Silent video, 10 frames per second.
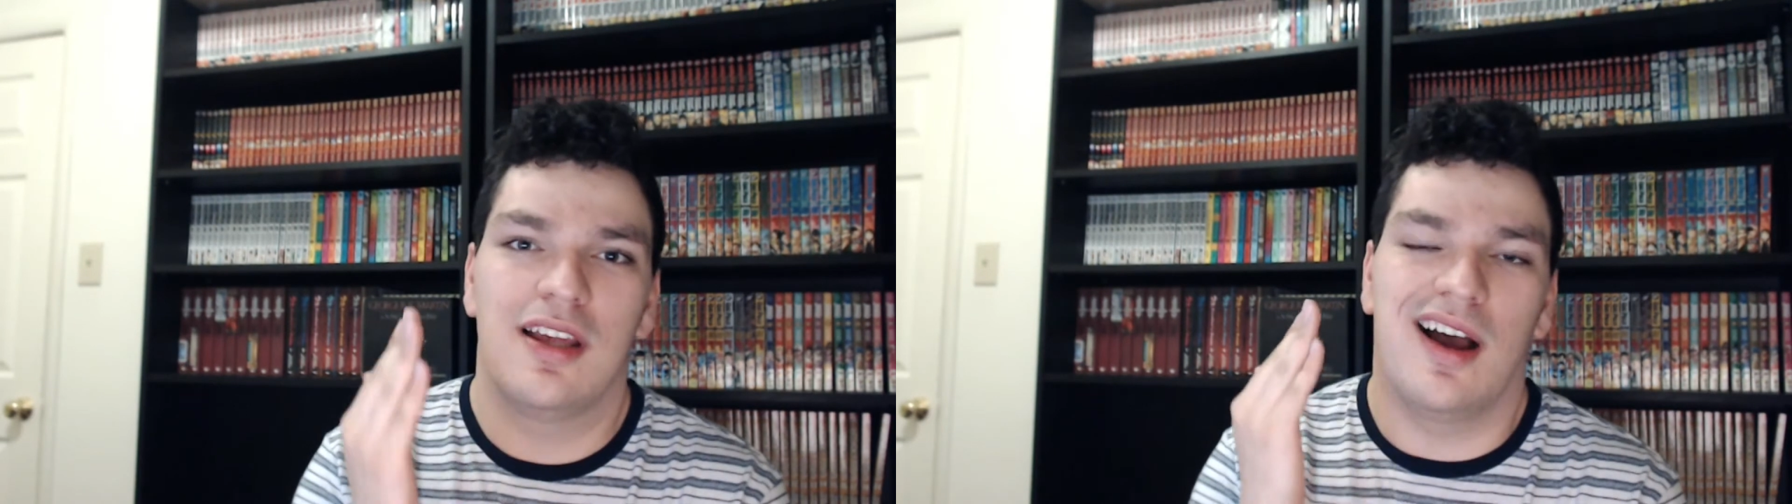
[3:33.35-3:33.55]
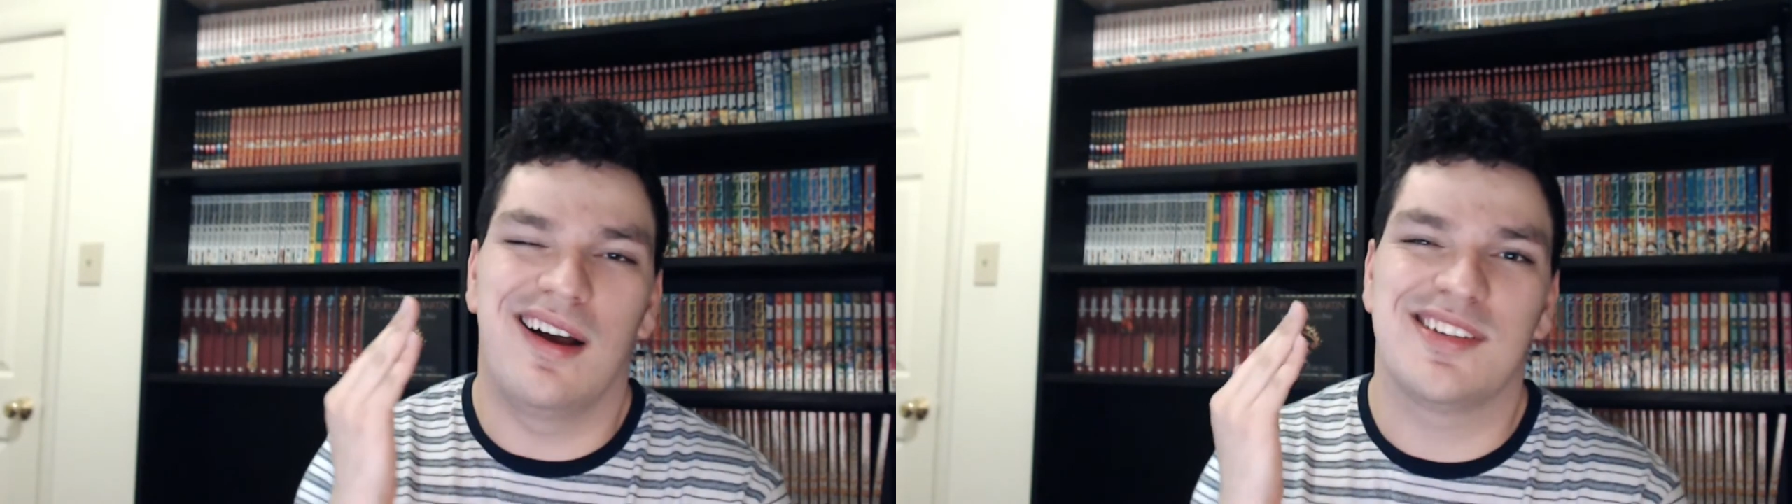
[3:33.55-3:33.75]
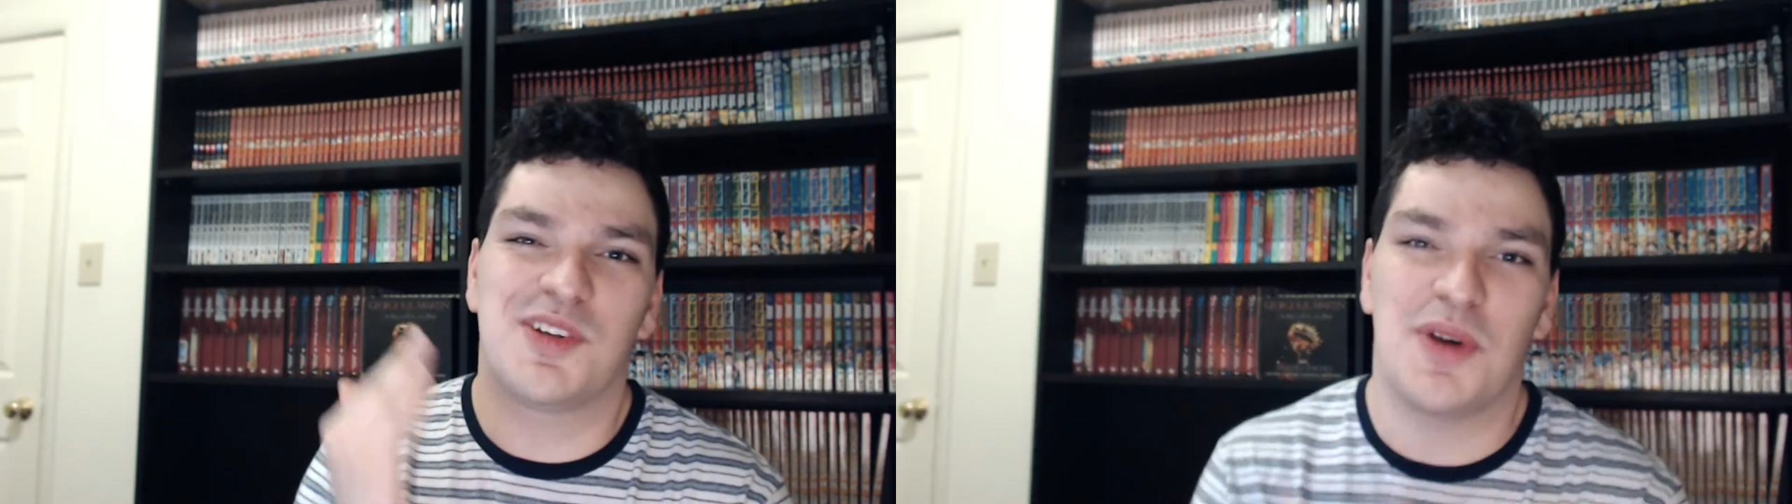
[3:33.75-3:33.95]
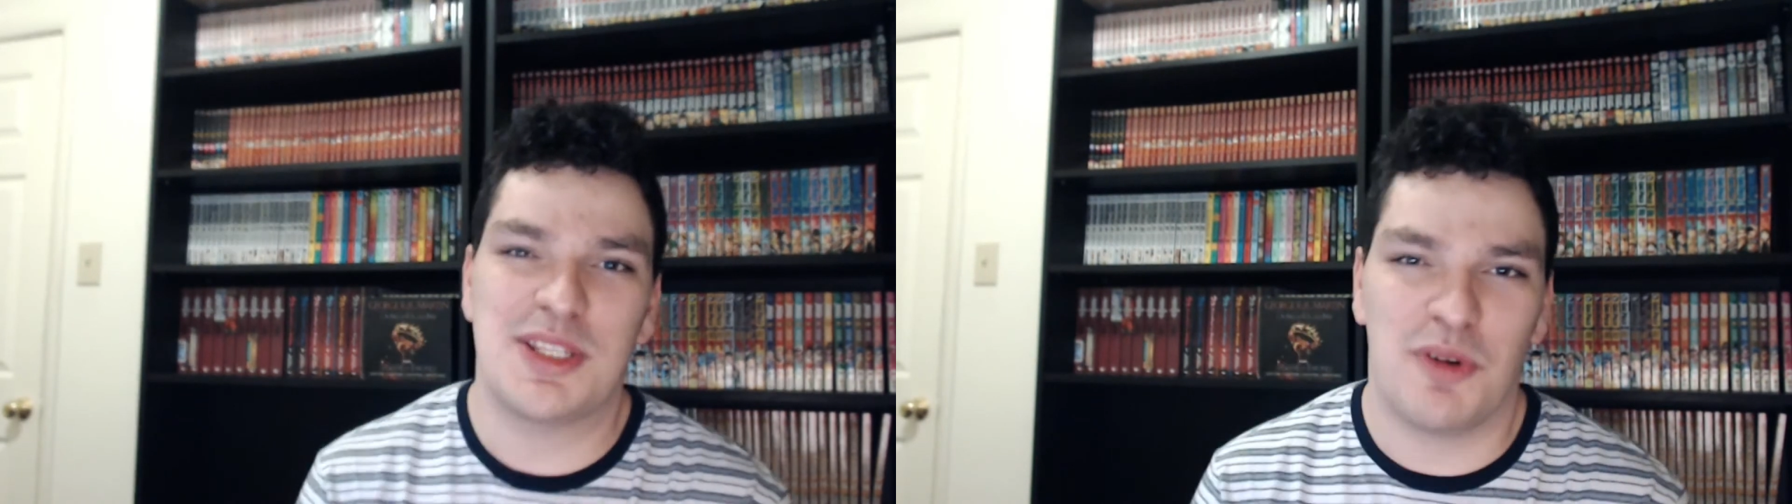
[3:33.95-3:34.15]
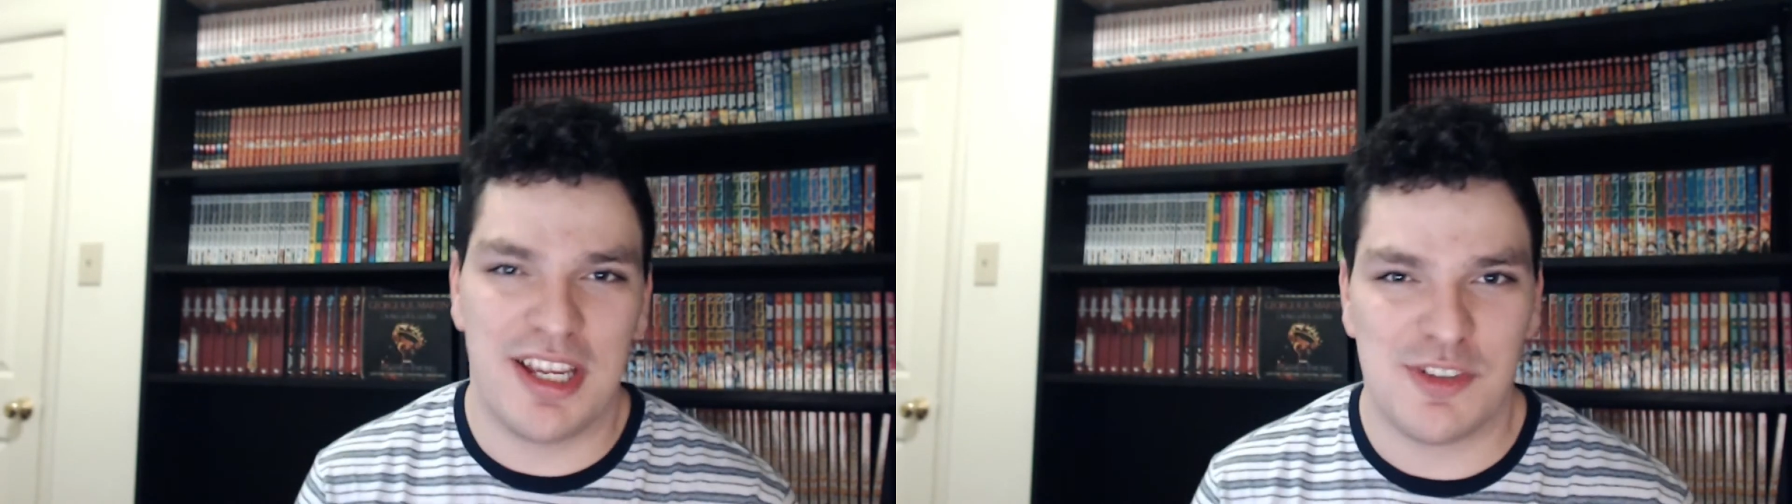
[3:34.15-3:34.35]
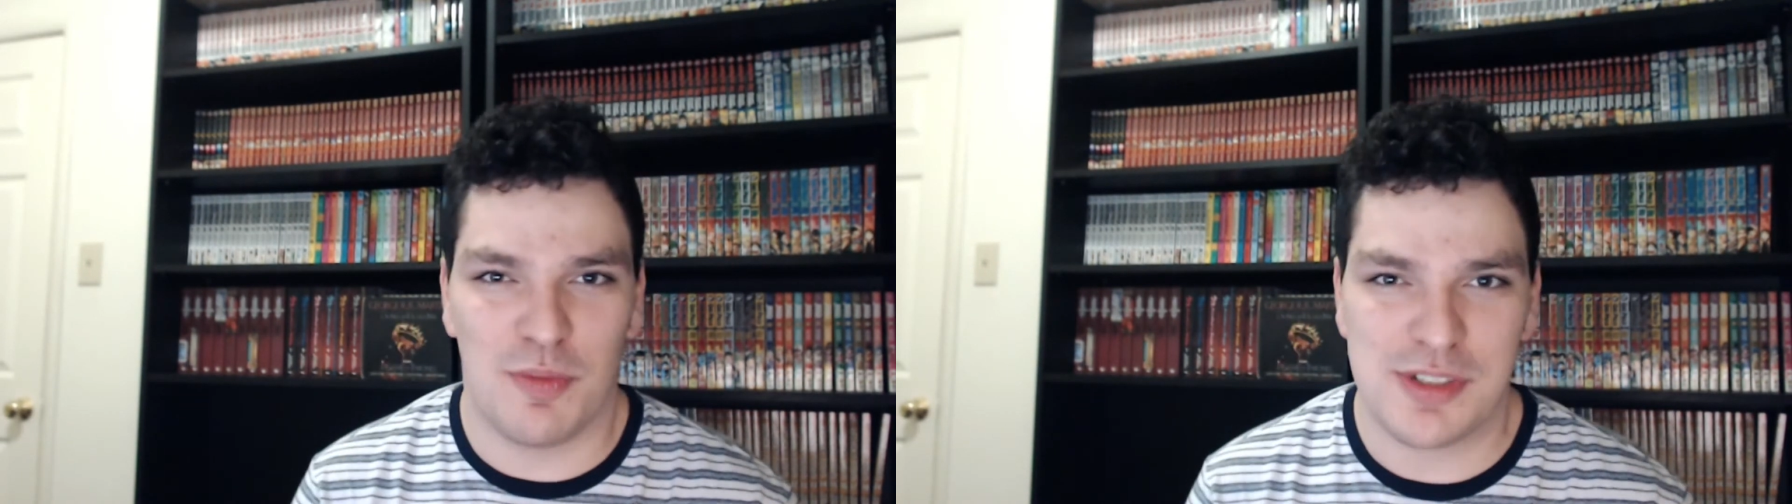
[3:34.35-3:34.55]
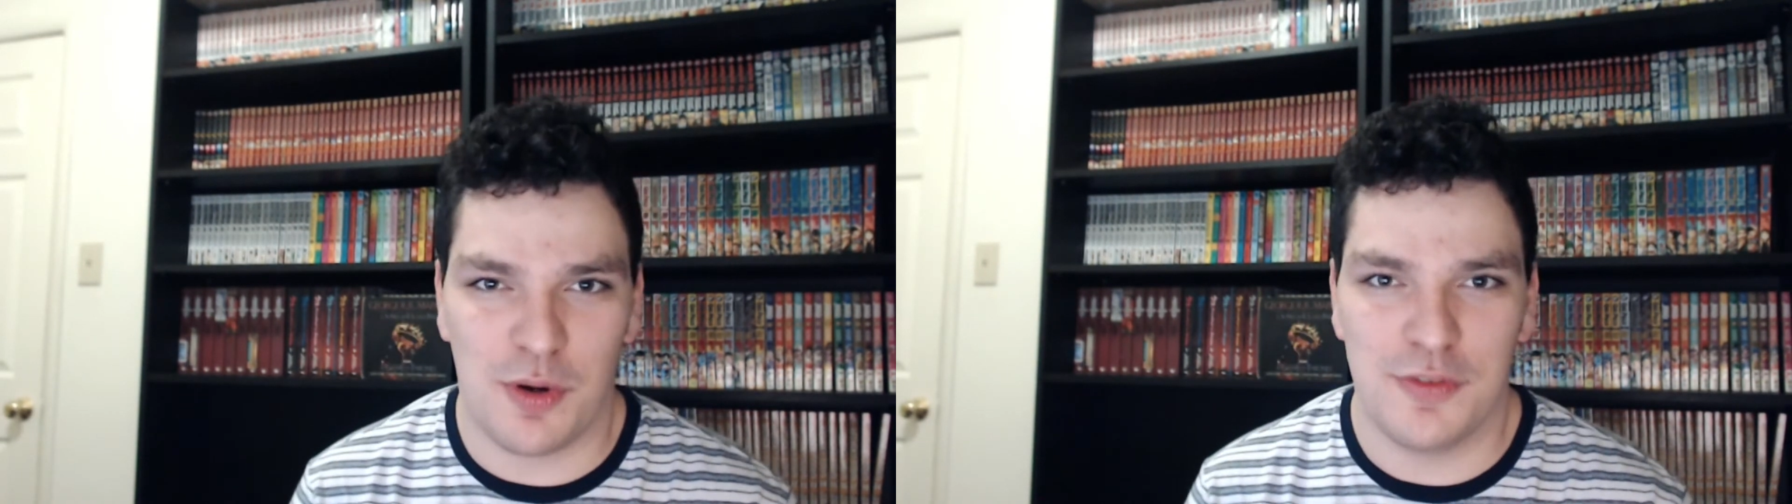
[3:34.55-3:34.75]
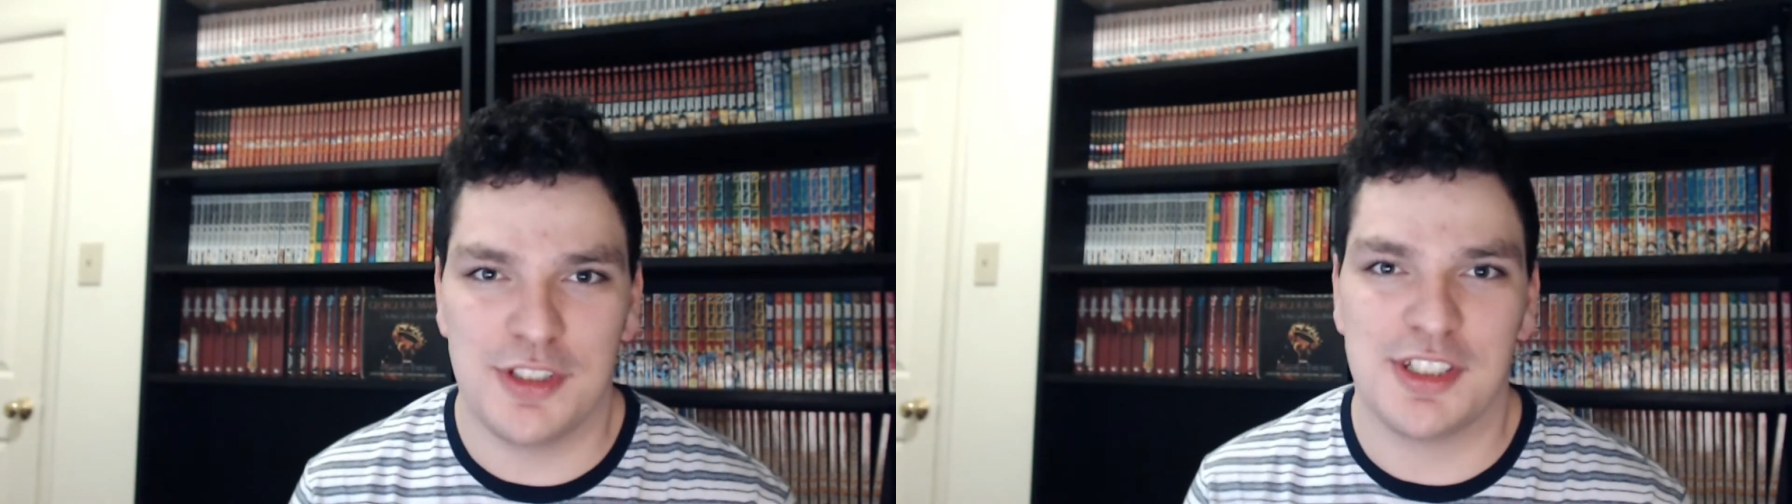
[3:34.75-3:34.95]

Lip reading: 2020 is almost over,